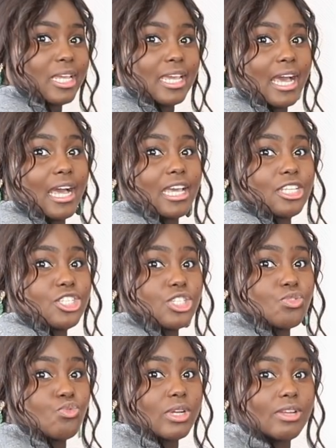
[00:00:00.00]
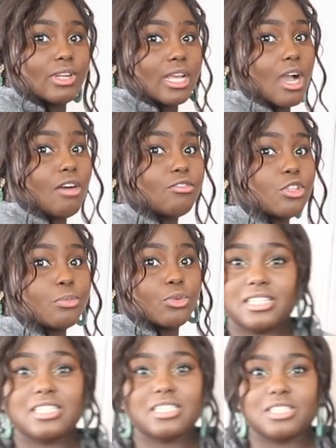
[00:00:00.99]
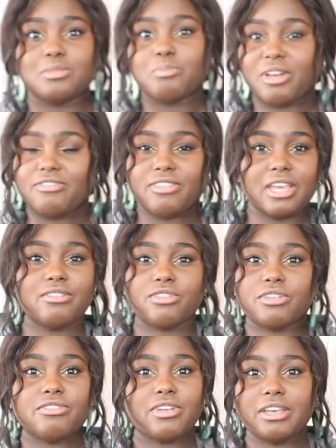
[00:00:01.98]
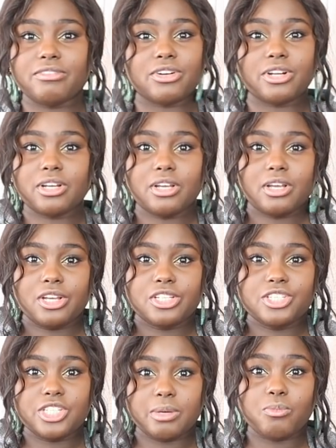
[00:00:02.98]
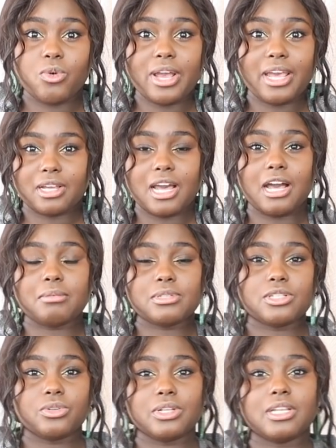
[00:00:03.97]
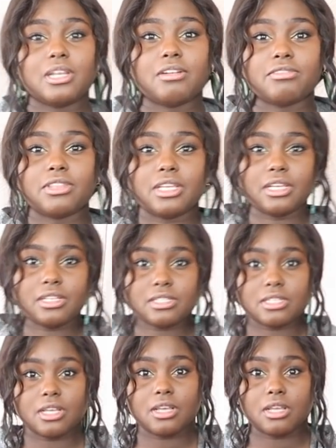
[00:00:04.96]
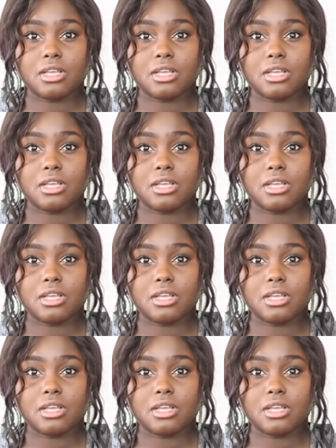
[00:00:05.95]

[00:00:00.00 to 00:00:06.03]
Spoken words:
But yeah, it's just really, really comfortable. This is my favorite, favorite gym wear. Absolutely love this.